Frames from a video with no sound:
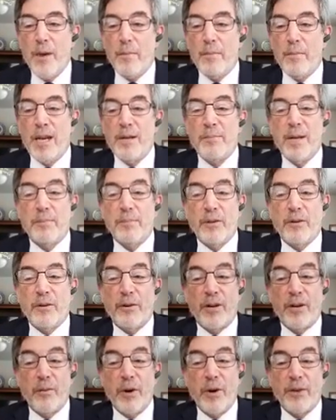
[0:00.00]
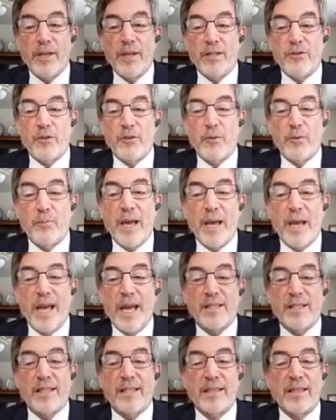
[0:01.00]
Many people are unaware that General
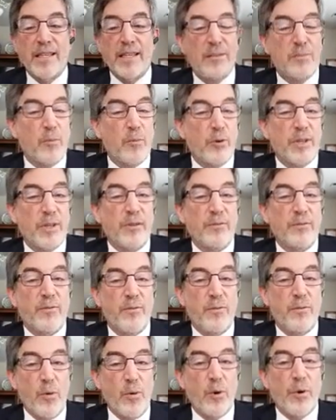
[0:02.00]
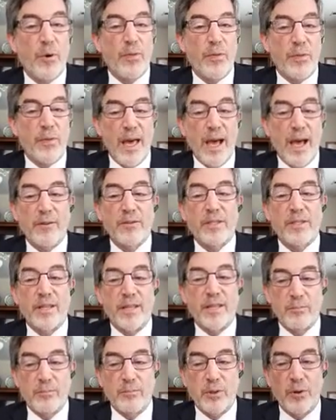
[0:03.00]
Paxton leads more than 4,000
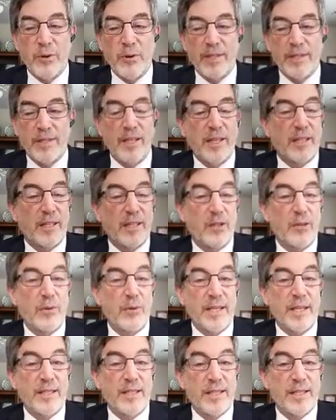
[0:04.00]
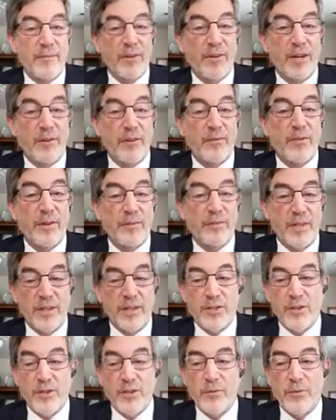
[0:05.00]
employees, including 750
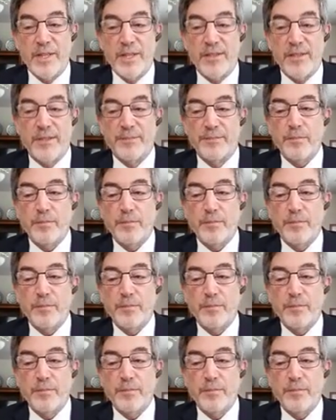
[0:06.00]
attorneys